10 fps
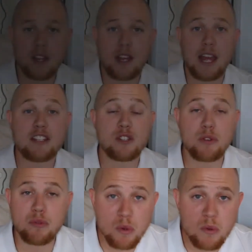And so
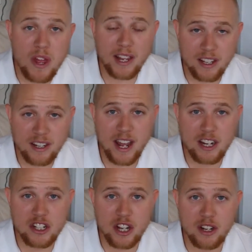through that
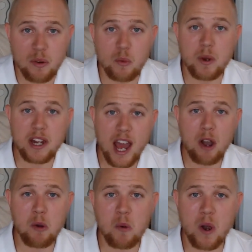connection, we
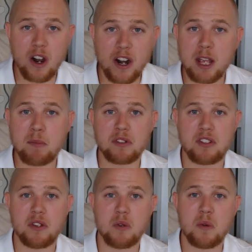now are able
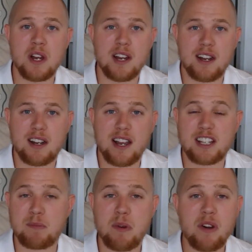to uh,
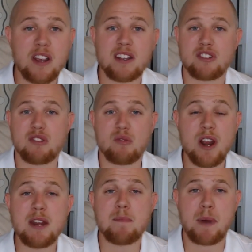experience
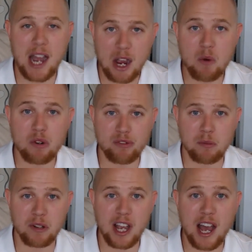great power from
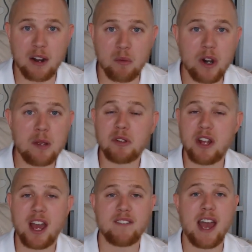God. We're able to
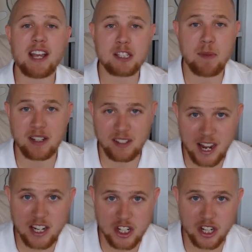have
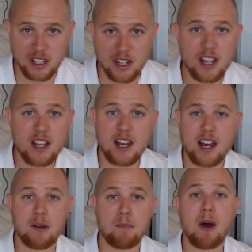expectation. Uh,
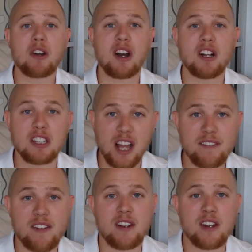Mark 11,